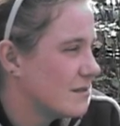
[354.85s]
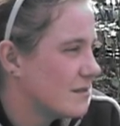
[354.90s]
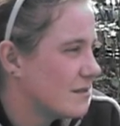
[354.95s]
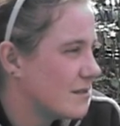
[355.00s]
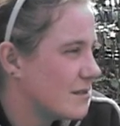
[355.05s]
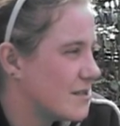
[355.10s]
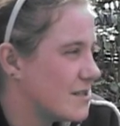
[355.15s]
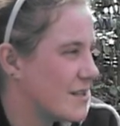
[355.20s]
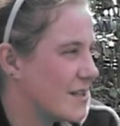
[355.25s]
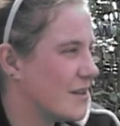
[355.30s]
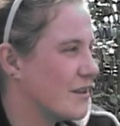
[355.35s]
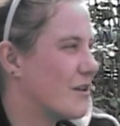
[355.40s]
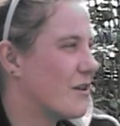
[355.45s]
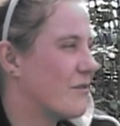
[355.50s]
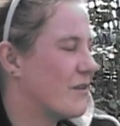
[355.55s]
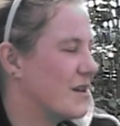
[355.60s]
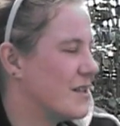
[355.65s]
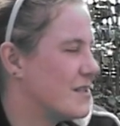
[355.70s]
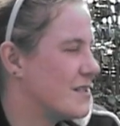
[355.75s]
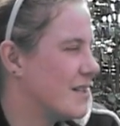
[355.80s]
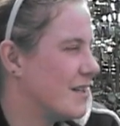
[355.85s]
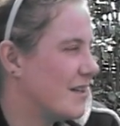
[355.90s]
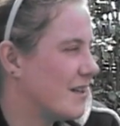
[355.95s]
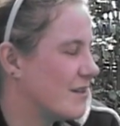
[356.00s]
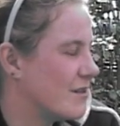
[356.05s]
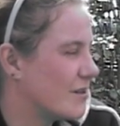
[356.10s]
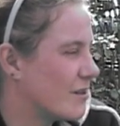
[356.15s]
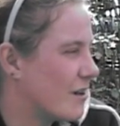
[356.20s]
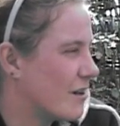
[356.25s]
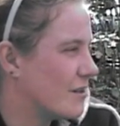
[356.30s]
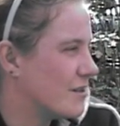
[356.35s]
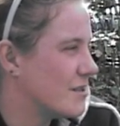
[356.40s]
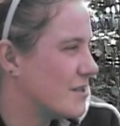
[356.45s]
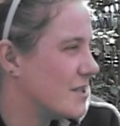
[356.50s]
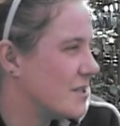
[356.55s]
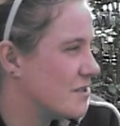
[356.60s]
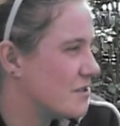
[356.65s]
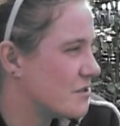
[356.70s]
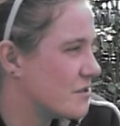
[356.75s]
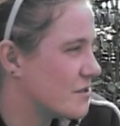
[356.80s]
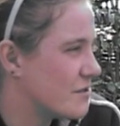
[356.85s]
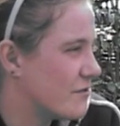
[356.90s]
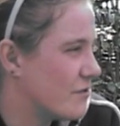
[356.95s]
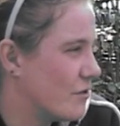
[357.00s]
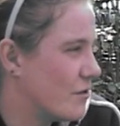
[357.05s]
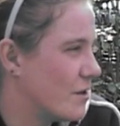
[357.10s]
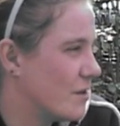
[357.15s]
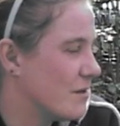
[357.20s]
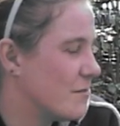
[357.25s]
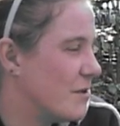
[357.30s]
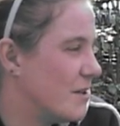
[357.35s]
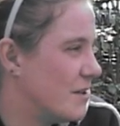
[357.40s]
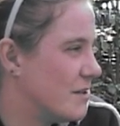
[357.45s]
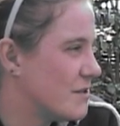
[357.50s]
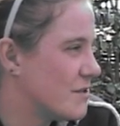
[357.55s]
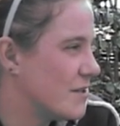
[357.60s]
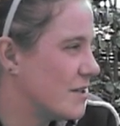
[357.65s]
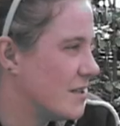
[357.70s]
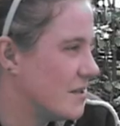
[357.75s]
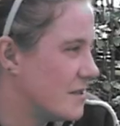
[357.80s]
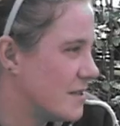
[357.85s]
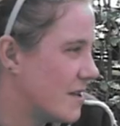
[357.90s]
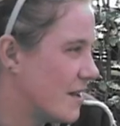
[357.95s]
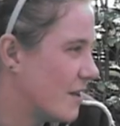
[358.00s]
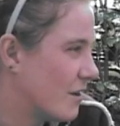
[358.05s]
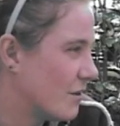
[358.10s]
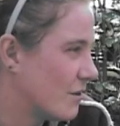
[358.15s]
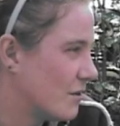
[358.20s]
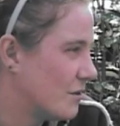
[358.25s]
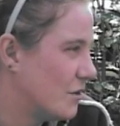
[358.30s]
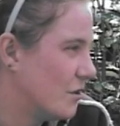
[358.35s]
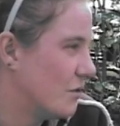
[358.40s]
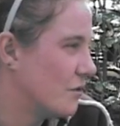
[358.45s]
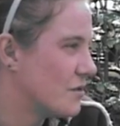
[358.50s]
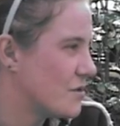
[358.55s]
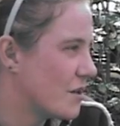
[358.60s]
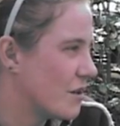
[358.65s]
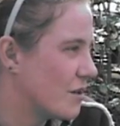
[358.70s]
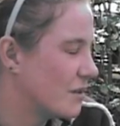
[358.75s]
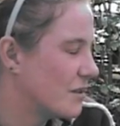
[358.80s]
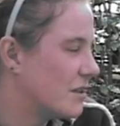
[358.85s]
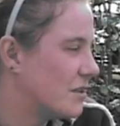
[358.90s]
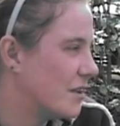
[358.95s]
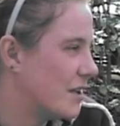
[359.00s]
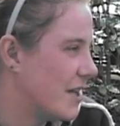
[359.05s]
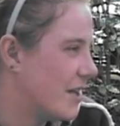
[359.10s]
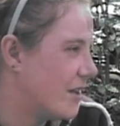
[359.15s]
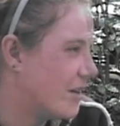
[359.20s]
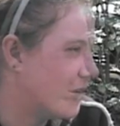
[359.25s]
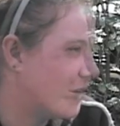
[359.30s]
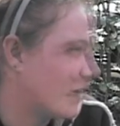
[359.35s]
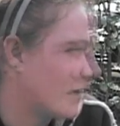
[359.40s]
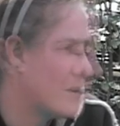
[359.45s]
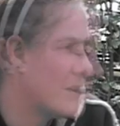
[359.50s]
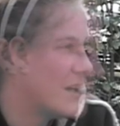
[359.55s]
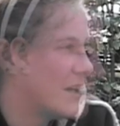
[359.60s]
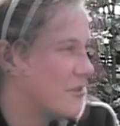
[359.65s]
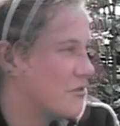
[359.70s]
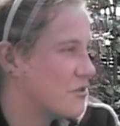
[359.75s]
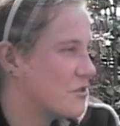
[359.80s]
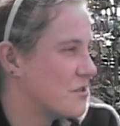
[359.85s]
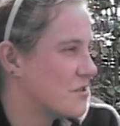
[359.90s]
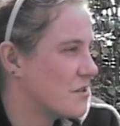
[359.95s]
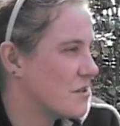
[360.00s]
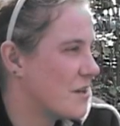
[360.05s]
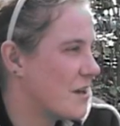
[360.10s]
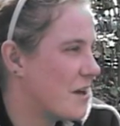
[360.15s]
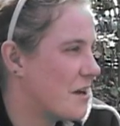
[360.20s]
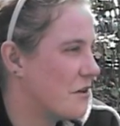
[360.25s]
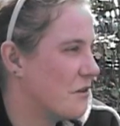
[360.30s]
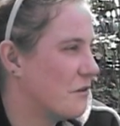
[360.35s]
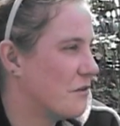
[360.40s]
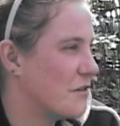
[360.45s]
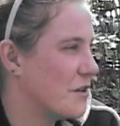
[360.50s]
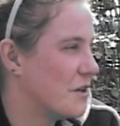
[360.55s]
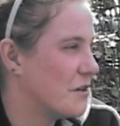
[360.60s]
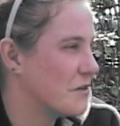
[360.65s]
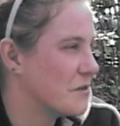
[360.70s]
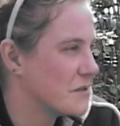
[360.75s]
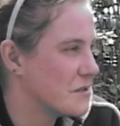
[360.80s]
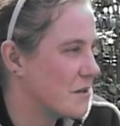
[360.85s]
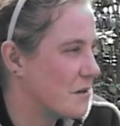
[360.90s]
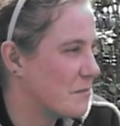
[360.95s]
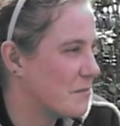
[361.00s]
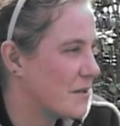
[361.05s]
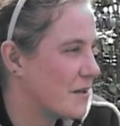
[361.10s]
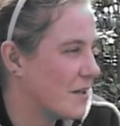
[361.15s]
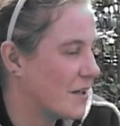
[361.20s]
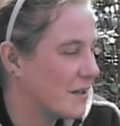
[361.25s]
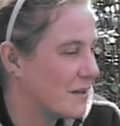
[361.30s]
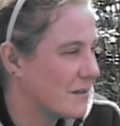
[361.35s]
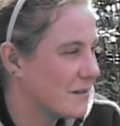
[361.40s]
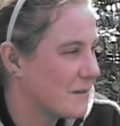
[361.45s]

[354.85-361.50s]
Because I can already see kindergarten teachers phoning the ministry and saying her clothes aren't clean or her lunch isn't healthy or something.